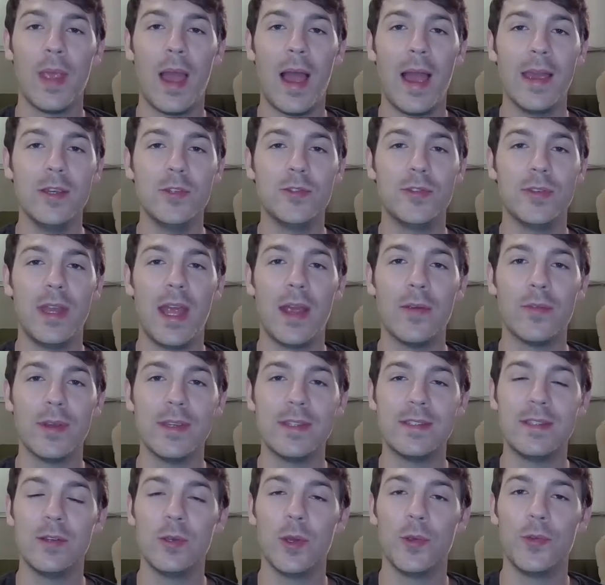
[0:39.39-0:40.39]
I use it
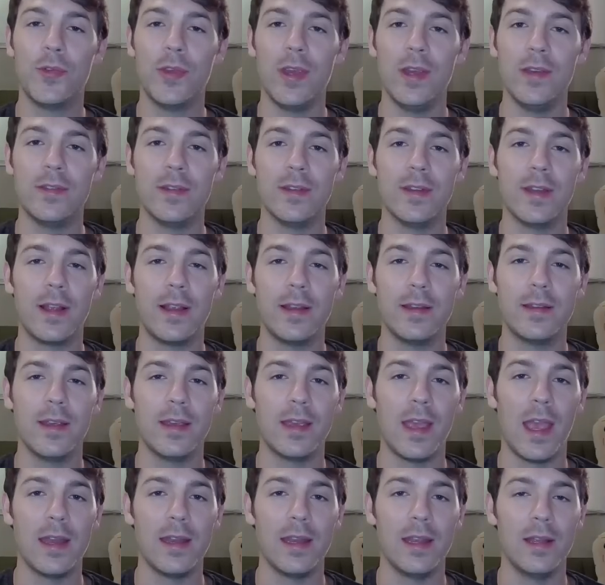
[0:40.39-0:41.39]
every single season to
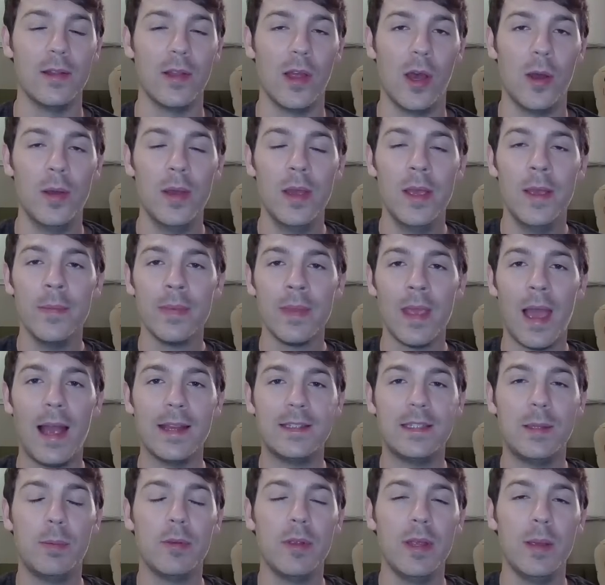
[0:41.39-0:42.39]
gain ELO.
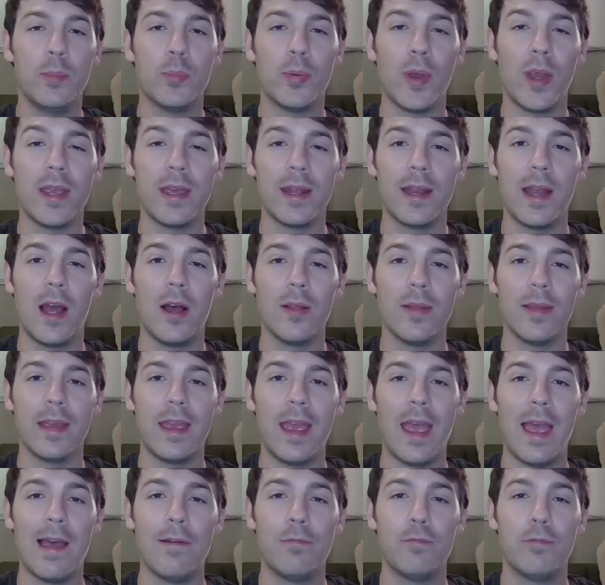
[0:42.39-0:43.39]
I typically break it out like
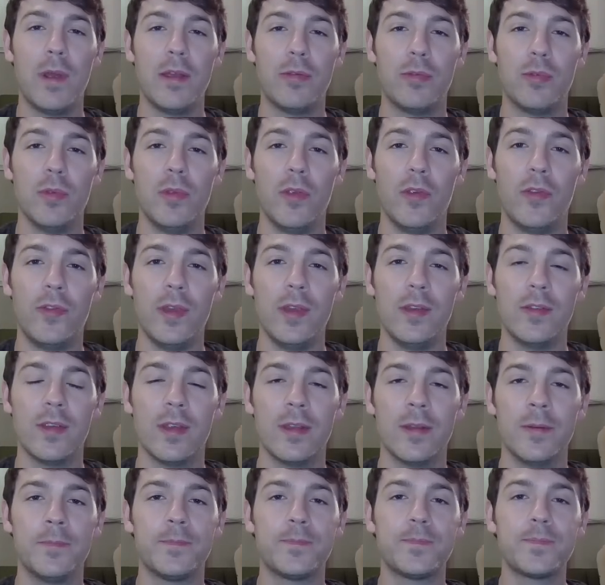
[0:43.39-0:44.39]
halfway through the
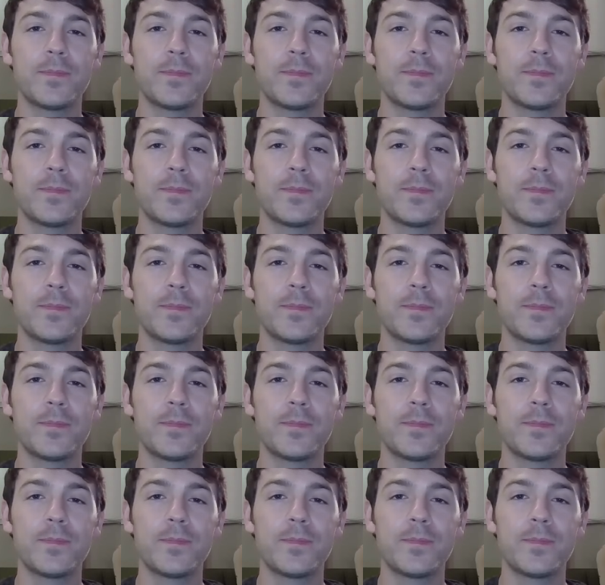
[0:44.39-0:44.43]
season,